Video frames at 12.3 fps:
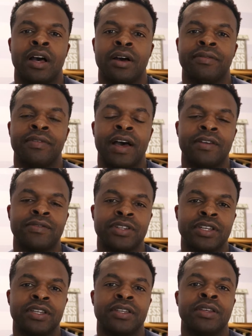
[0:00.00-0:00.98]

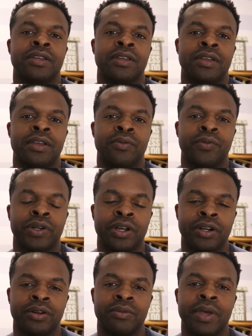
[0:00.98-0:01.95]
5G
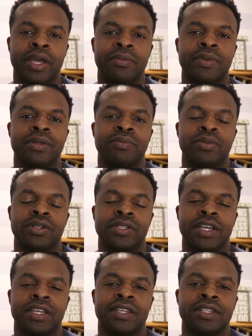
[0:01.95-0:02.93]
100 megabit per
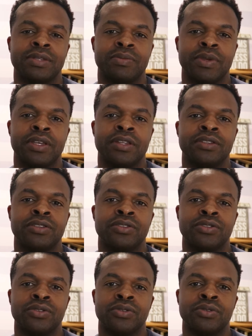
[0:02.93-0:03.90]
second speeds
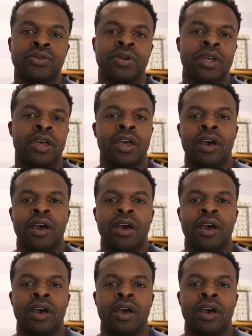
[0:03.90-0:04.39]
to